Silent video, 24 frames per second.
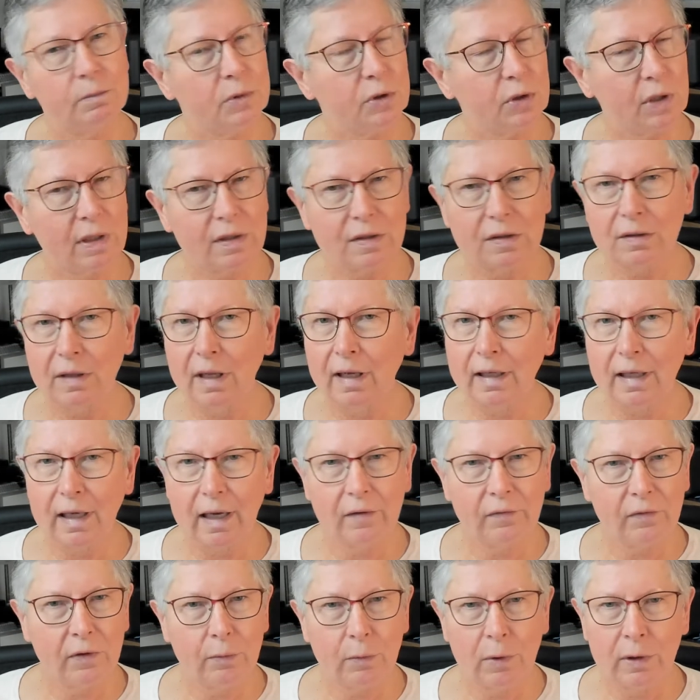just like
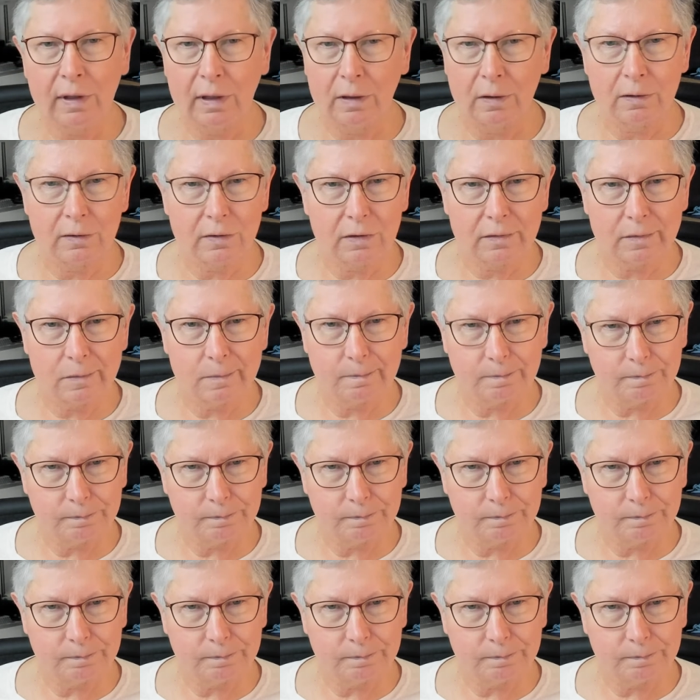everyone else.